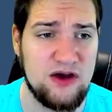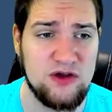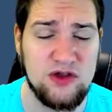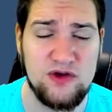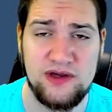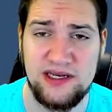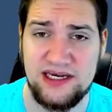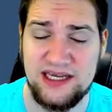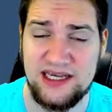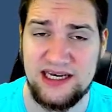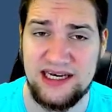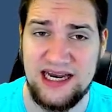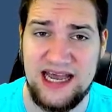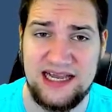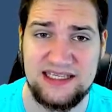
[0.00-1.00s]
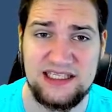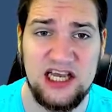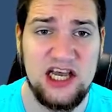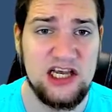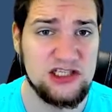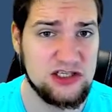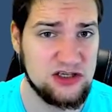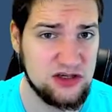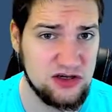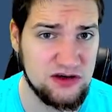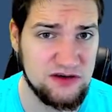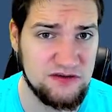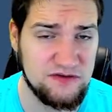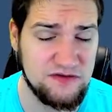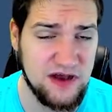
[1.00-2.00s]
you can connect to
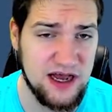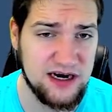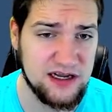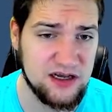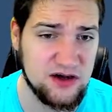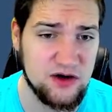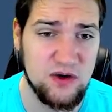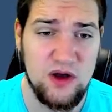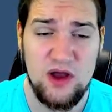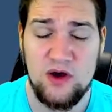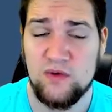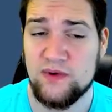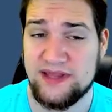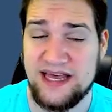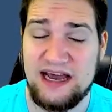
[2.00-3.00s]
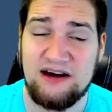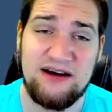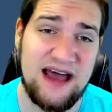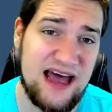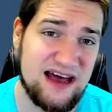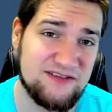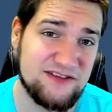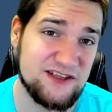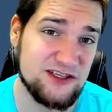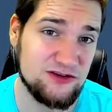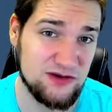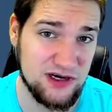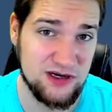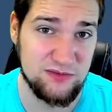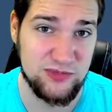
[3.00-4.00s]
your AVADO without having
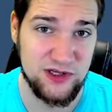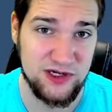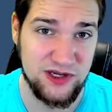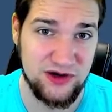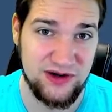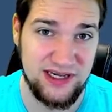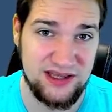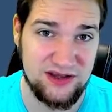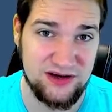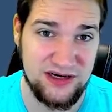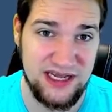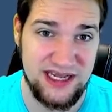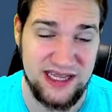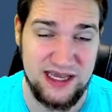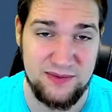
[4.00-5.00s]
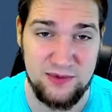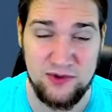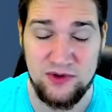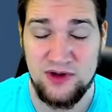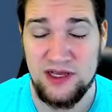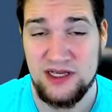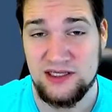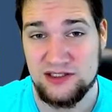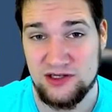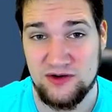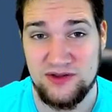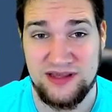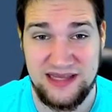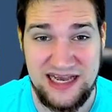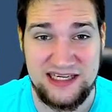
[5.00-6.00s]
to unplug your Ethernet cable.
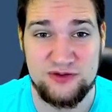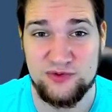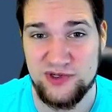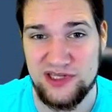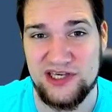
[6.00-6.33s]
So that's really